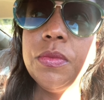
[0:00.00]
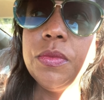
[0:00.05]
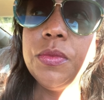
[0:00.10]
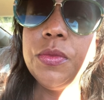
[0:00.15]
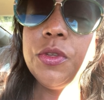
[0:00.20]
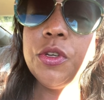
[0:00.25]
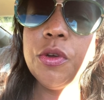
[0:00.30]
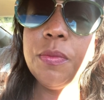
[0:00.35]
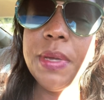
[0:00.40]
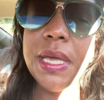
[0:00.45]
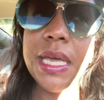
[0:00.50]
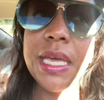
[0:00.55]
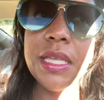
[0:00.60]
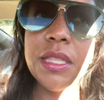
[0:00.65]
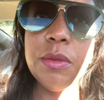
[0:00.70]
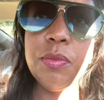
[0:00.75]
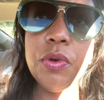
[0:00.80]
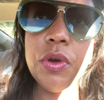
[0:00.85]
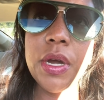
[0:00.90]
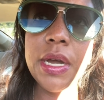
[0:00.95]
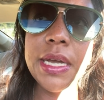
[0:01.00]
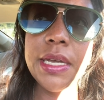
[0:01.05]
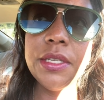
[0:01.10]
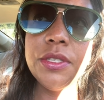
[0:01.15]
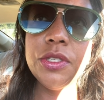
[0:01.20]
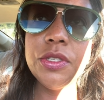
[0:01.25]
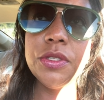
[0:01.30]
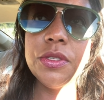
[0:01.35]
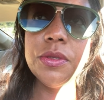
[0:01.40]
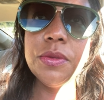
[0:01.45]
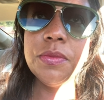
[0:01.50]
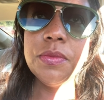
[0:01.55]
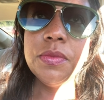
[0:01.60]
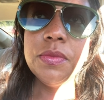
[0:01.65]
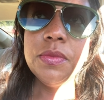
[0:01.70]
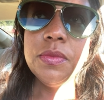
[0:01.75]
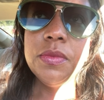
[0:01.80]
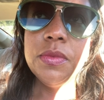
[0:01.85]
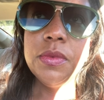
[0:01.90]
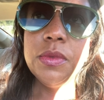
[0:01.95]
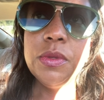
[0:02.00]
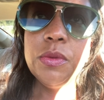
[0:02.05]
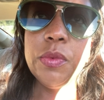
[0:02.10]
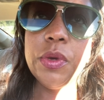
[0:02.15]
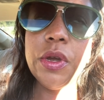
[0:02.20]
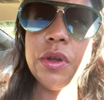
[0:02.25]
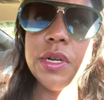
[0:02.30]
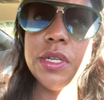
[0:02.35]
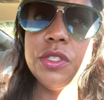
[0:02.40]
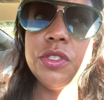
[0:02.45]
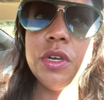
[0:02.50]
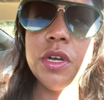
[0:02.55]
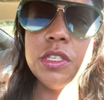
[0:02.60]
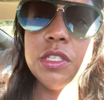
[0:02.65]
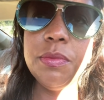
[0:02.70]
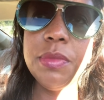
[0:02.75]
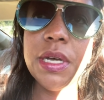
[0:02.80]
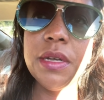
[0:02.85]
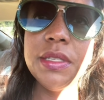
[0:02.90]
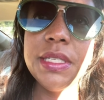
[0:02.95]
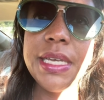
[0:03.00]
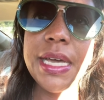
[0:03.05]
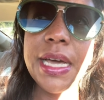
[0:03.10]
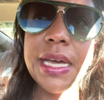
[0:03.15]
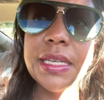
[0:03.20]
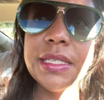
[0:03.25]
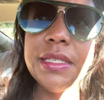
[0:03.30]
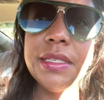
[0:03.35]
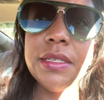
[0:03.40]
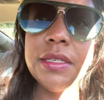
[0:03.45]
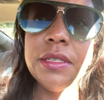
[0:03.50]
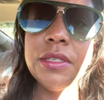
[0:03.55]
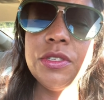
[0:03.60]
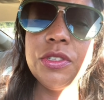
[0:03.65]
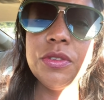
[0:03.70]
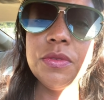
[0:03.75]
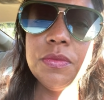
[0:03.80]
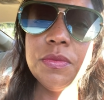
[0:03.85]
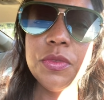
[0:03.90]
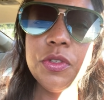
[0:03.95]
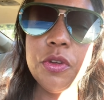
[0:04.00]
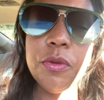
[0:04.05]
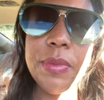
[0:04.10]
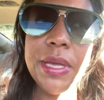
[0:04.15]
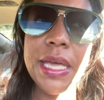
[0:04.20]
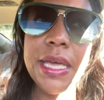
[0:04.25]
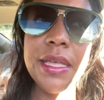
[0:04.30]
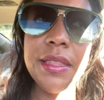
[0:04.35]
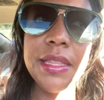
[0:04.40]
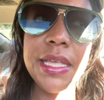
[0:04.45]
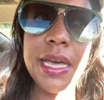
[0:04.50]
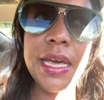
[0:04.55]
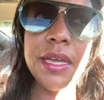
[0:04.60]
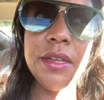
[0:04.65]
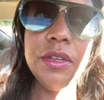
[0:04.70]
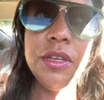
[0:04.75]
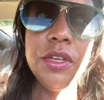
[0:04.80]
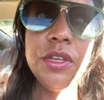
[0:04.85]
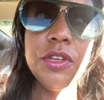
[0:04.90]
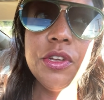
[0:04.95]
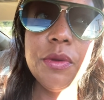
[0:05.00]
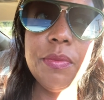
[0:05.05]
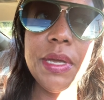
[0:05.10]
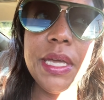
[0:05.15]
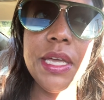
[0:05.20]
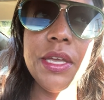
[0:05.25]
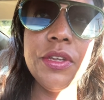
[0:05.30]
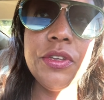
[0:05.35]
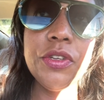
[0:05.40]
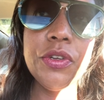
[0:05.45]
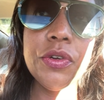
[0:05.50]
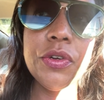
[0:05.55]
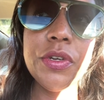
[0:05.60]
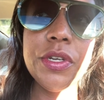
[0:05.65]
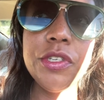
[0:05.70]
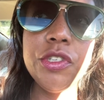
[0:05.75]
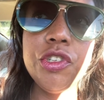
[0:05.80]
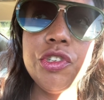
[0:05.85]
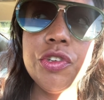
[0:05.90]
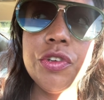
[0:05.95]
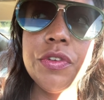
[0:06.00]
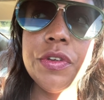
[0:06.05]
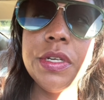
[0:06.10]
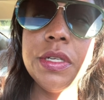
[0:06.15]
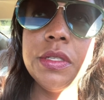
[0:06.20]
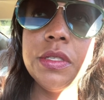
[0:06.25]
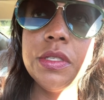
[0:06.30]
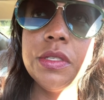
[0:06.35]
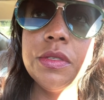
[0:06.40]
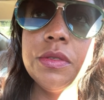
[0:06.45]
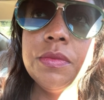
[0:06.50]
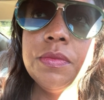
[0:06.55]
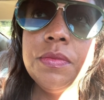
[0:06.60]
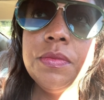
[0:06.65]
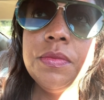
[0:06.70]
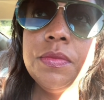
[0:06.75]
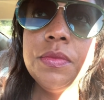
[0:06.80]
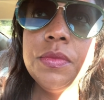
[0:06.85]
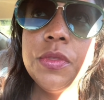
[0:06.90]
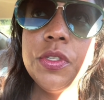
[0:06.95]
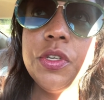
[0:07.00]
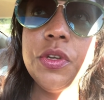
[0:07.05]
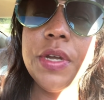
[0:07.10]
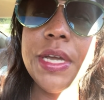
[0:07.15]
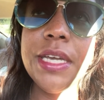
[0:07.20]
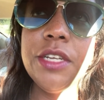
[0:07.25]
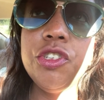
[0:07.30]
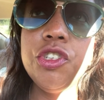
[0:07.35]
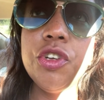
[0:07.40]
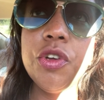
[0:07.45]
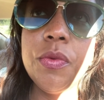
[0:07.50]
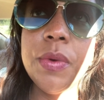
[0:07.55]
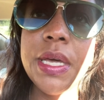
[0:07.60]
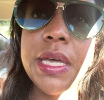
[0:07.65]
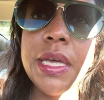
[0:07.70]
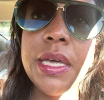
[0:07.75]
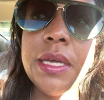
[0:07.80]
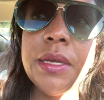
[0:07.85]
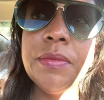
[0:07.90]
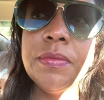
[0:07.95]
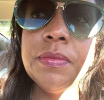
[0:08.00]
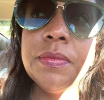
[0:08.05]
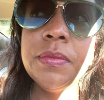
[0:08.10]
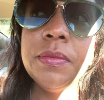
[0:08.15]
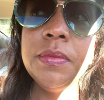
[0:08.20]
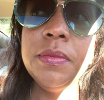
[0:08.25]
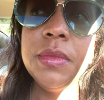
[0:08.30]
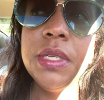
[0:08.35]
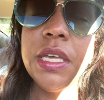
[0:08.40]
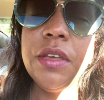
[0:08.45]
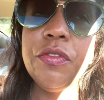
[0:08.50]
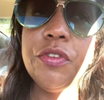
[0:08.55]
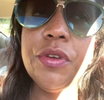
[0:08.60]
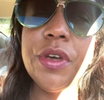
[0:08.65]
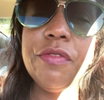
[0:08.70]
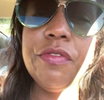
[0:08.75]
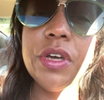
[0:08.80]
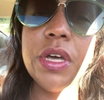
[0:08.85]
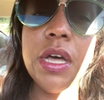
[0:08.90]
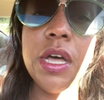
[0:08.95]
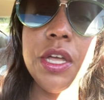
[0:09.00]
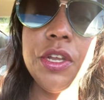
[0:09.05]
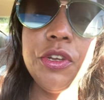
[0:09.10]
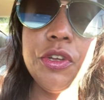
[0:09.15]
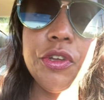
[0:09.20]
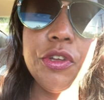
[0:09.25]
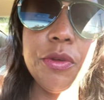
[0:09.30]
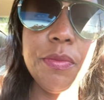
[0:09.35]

you're paying the price. We already talked about taxes. You're paying that. You're paying your insurance, your HOA. If you have a condo, you're